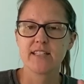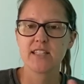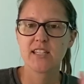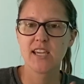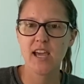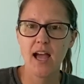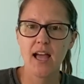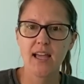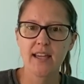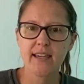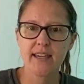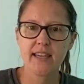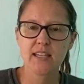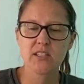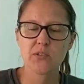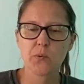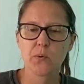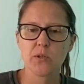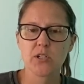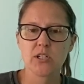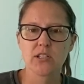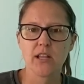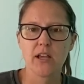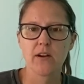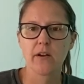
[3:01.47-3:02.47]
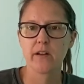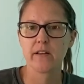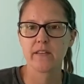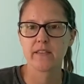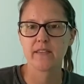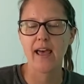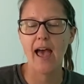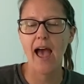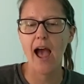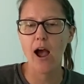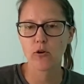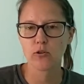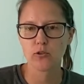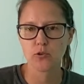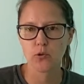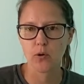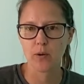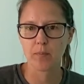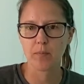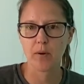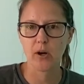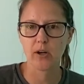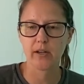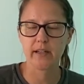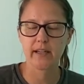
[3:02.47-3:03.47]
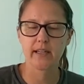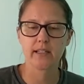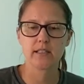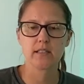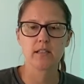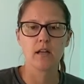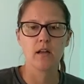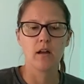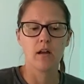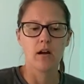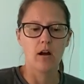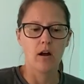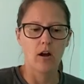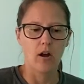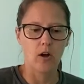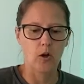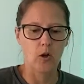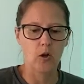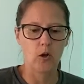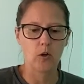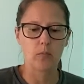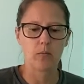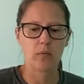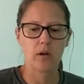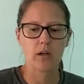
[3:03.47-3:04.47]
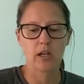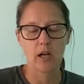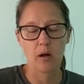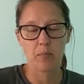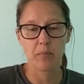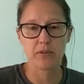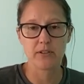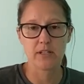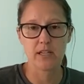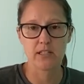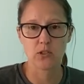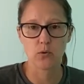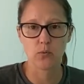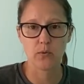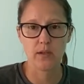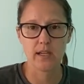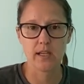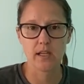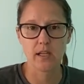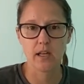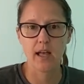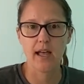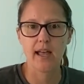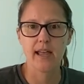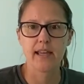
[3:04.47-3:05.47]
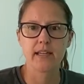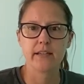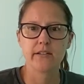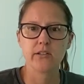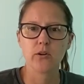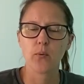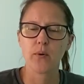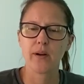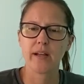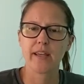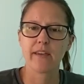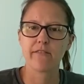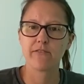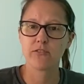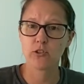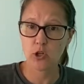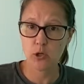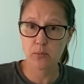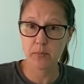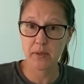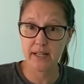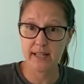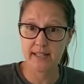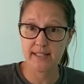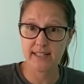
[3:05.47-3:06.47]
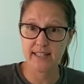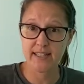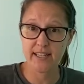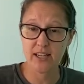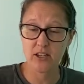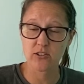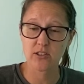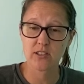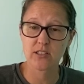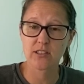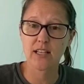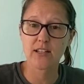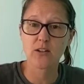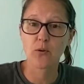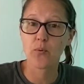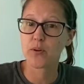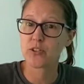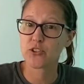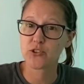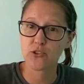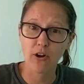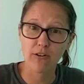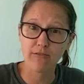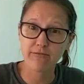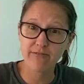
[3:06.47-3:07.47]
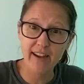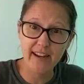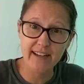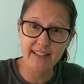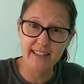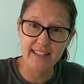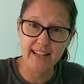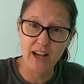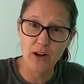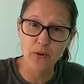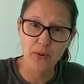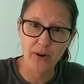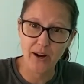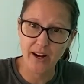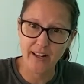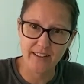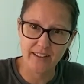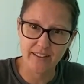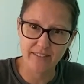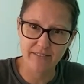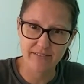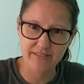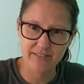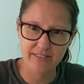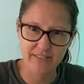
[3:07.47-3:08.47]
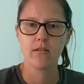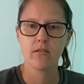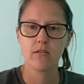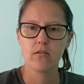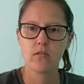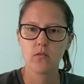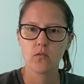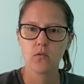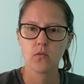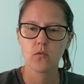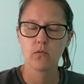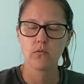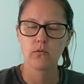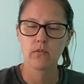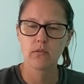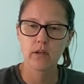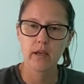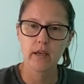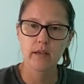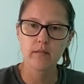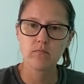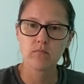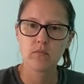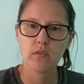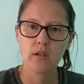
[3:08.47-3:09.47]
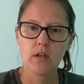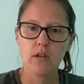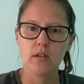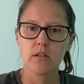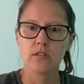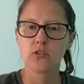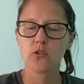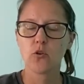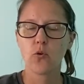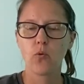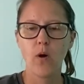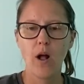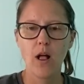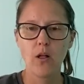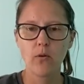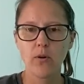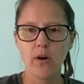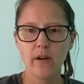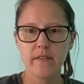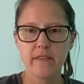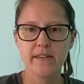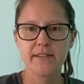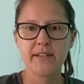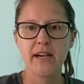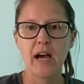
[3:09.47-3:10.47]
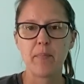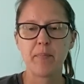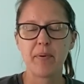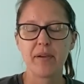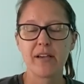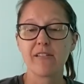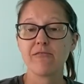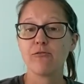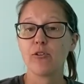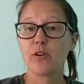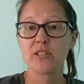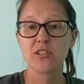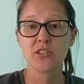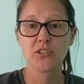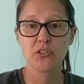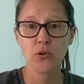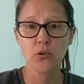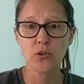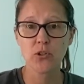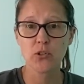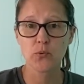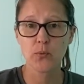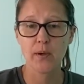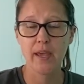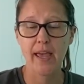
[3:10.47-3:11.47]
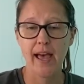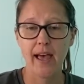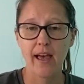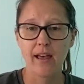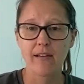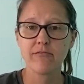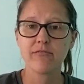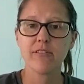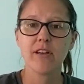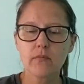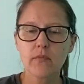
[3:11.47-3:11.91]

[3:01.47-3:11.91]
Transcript: tianguis, which is like the outdoor market, a couple days a week. I don't want to give too many details because I don't want you all finding out where I live. Okay, so while we're on the topic of what stores we have,